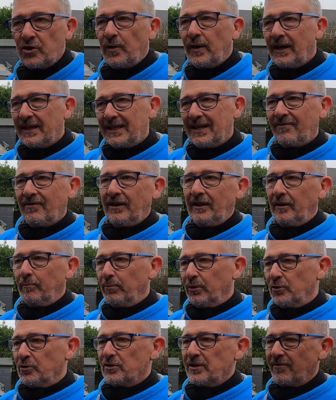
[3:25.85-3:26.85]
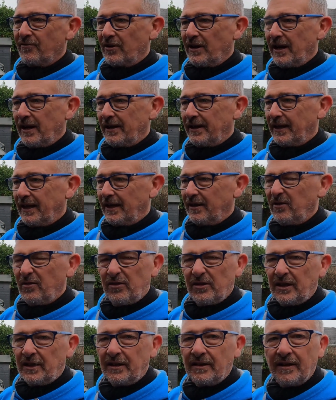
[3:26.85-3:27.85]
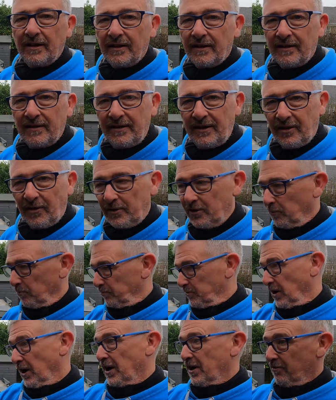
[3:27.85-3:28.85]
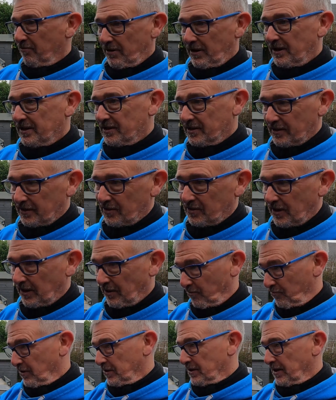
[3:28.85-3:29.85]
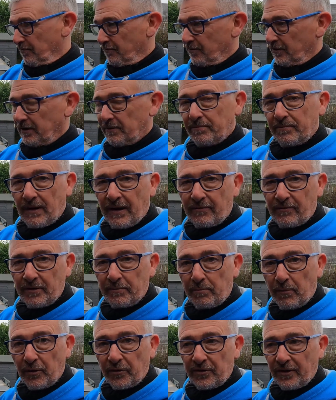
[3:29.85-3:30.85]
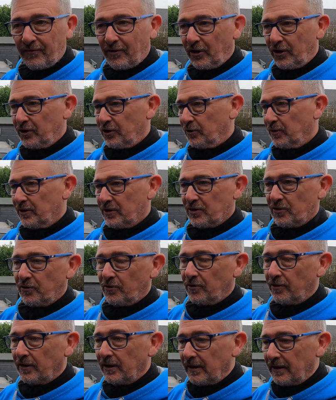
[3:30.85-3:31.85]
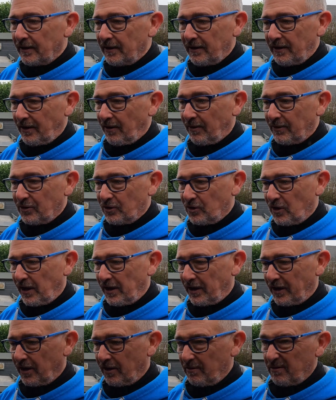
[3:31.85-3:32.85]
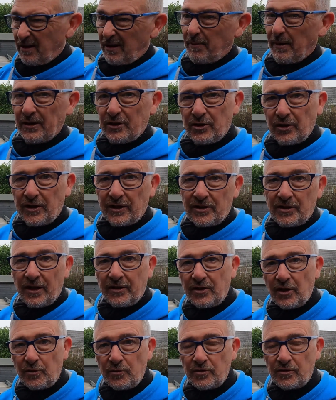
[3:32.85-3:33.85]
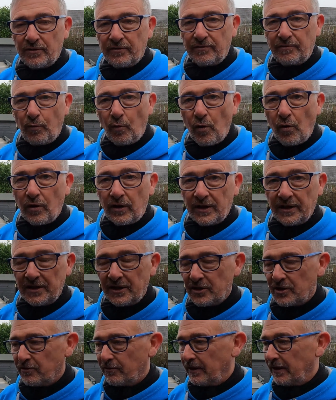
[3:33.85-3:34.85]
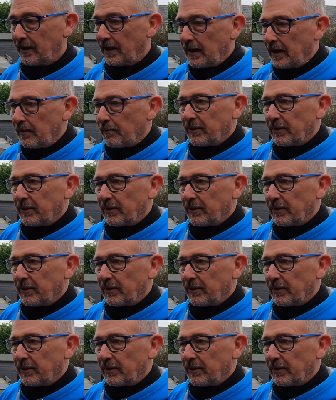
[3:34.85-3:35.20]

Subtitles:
So I like to give a little boost every now and again. Nothing, you know, I don't diarise it and say, Christ, every month I've got to do this, or, you know, I just kind of go, oh, I might chuck a dose of water conditioner in.